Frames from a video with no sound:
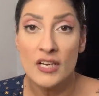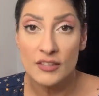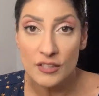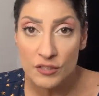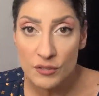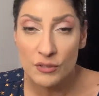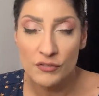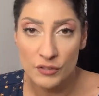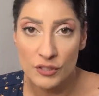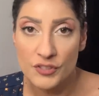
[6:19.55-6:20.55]
the
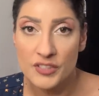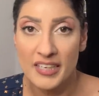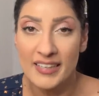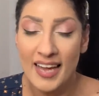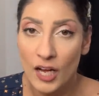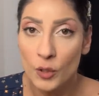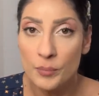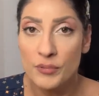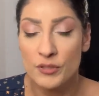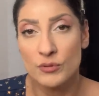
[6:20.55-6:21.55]
universe can
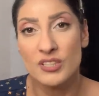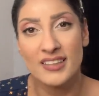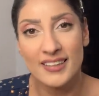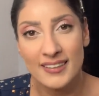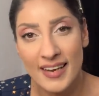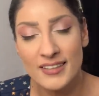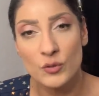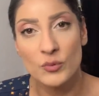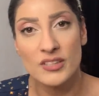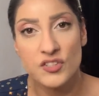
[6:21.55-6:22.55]
help you to connect
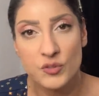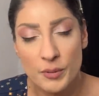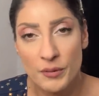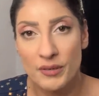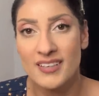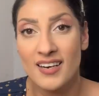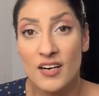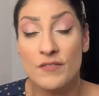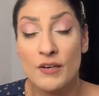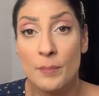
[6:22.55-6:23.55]
with the spirit
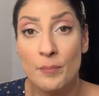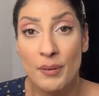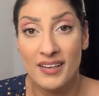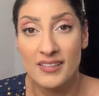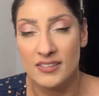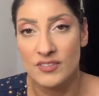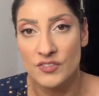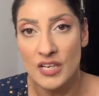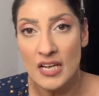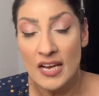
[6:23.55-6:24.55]
of abundance.